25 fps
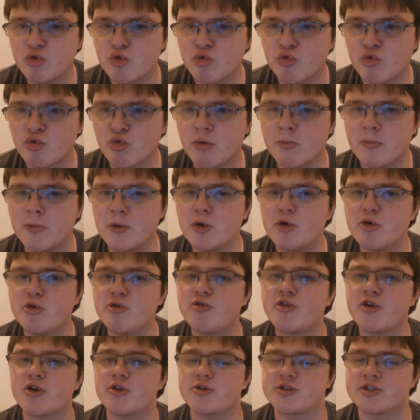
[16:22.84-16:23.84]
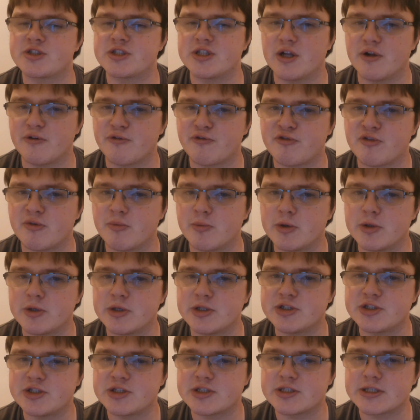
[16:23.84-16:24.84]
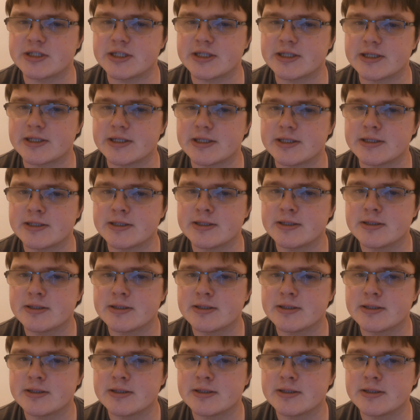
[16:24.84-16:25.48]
remove yourself from religious thinking,